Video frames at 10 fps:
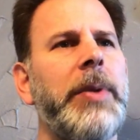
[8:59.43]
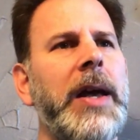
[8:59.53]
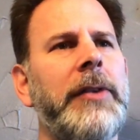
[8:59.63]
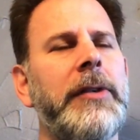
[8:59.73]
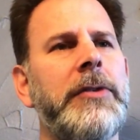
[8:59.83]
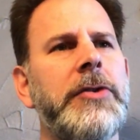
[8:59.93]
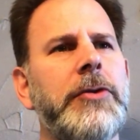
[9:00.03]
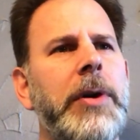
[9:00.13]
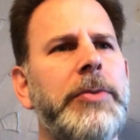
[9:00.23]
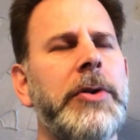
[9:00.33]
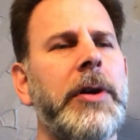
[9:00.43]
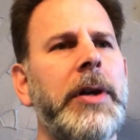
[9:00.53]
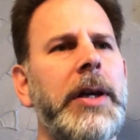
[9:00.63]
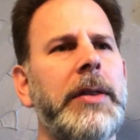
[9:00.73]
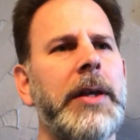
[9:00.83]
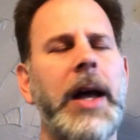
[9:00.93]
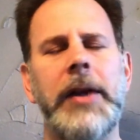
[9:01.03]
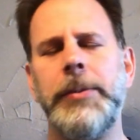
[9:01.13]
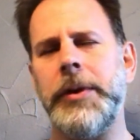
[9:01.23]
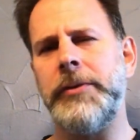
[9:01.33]
passage of scripture in the
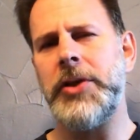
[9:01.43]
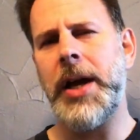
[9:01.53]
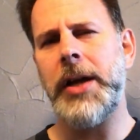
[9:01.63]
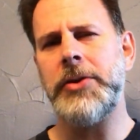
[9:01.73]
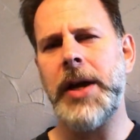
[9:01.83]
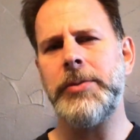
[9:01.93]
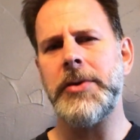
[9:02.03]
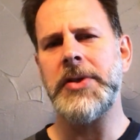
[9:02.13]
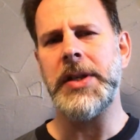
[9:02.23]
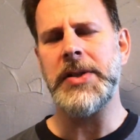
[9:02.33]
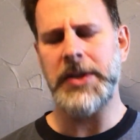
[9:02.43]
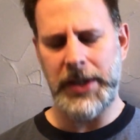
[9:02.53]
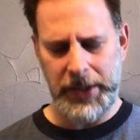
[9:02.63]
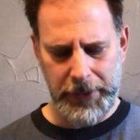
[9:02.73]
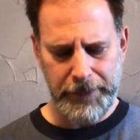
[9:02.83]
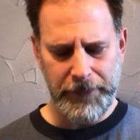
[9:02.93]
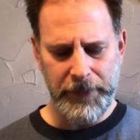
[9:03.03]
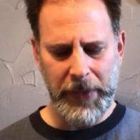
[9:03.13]
Gospel of John, chapter 16.